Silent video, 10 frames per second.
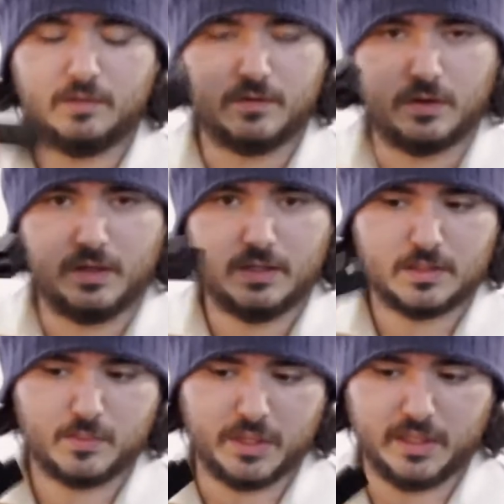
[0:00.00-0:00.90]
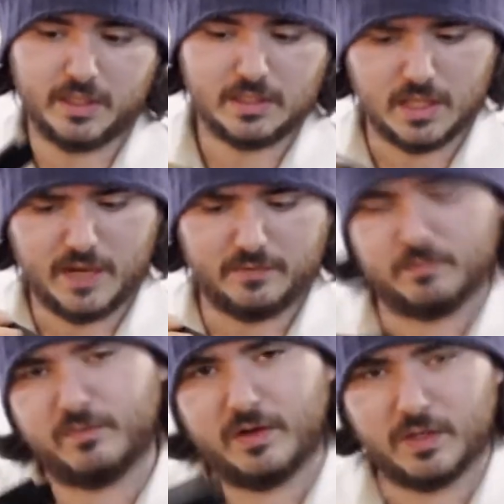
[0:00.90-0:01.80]
got these. Pretty nice. I
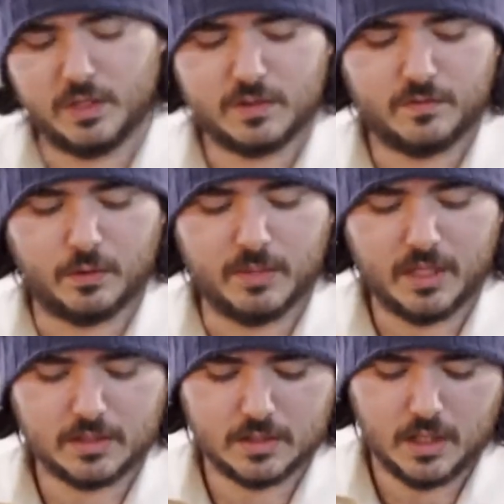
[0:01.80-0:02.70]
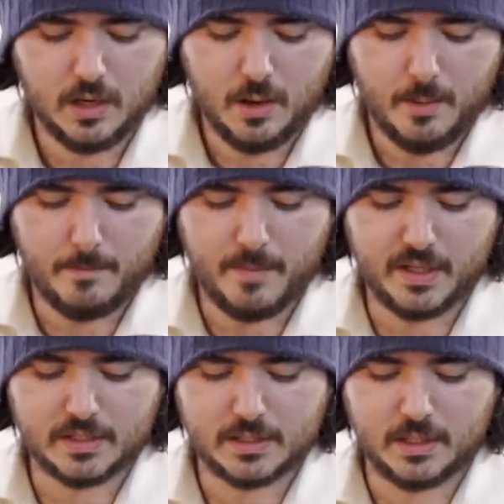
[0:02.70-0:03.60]
haven't found the use for them yet,
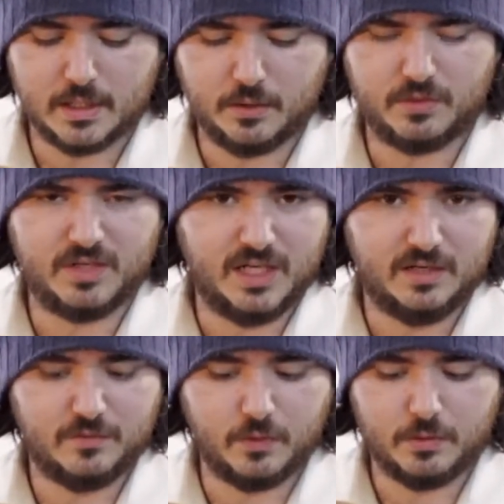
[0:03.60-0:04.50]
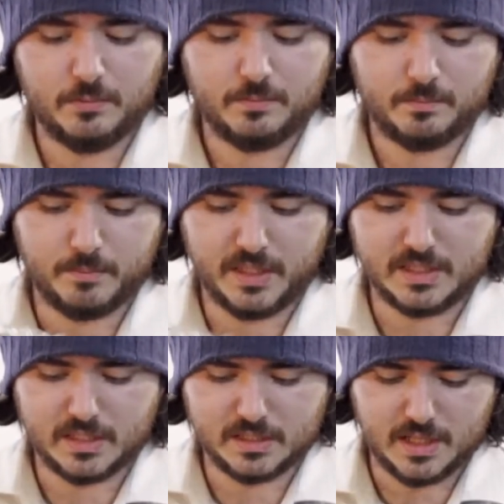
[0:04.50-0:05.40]
but or the need for them, but it's
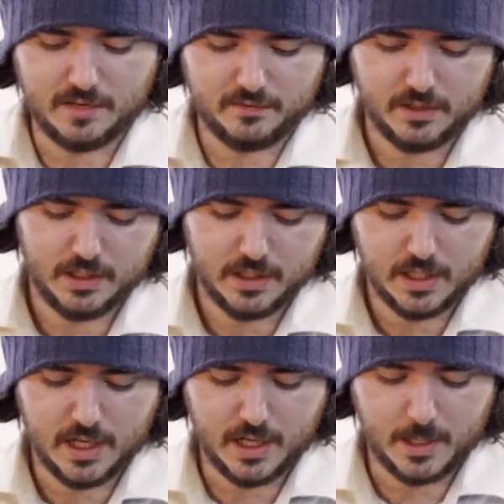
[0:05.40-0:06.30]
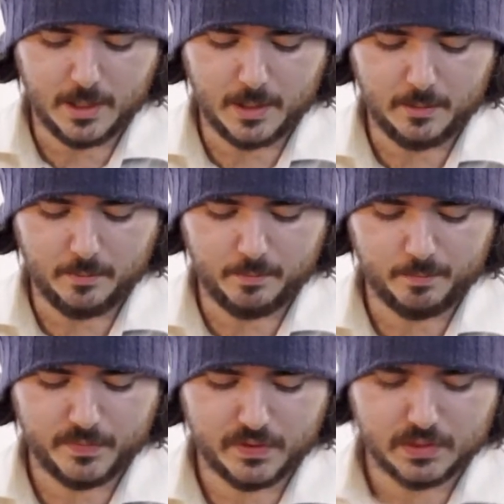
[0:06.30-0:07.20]
nice to have.
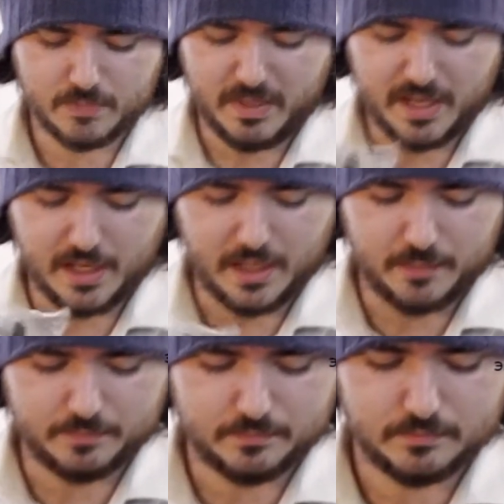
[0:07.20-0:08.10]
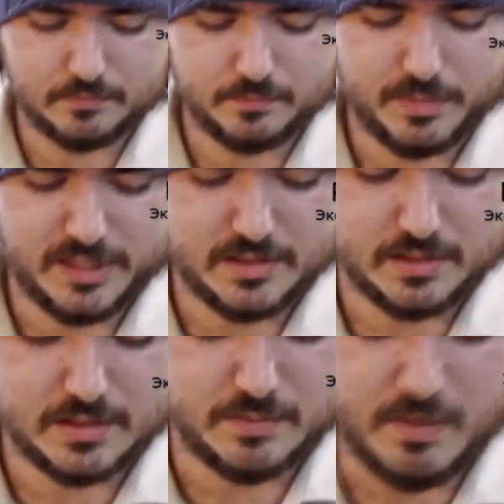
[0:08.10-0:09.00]
Spare
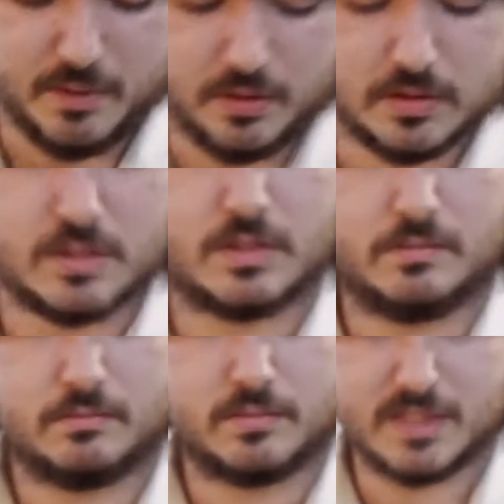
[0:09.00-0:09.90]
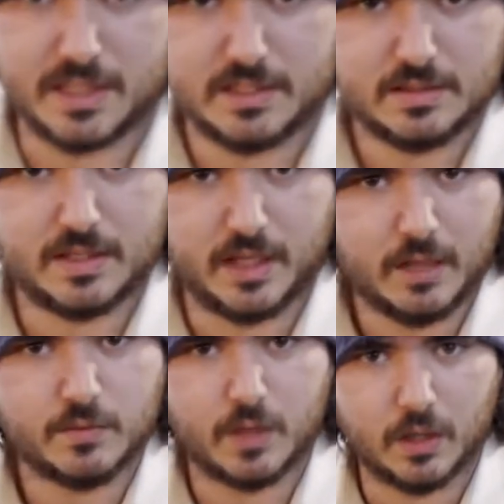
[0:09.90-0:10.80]
pieces, spare bolts. It's nice that it
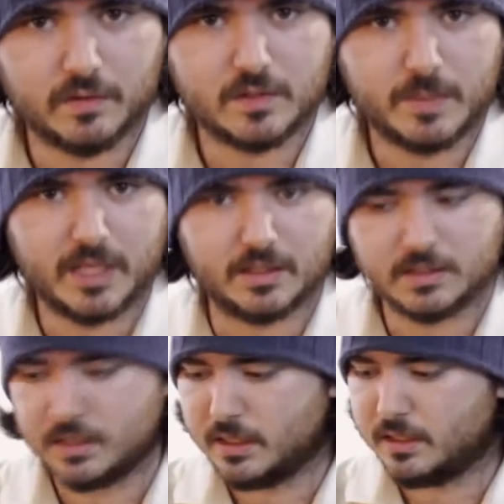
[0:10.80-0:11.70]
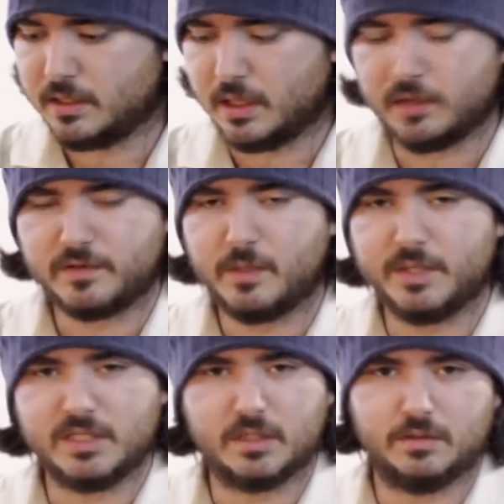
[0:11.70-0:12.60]
comes with a lot of spares. A lot of
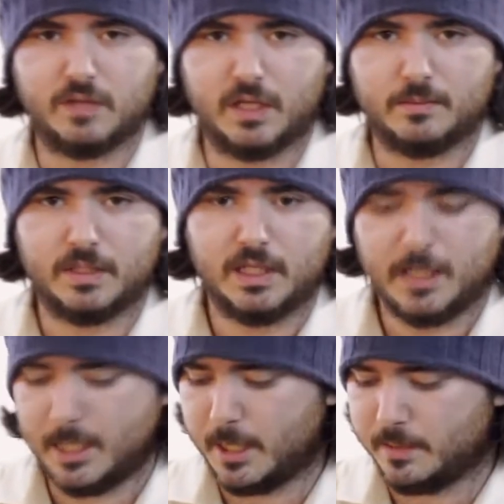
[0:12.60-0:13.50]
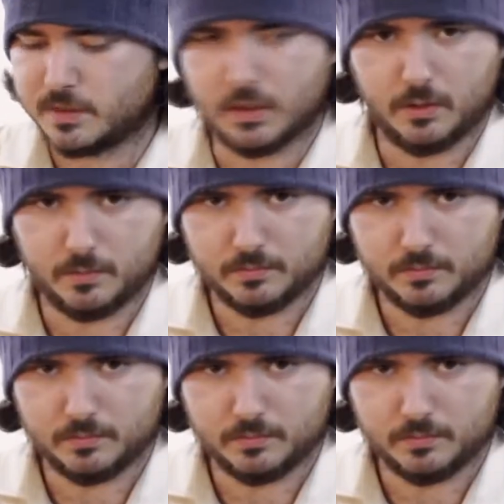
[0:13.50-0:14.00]
companies don't do that. So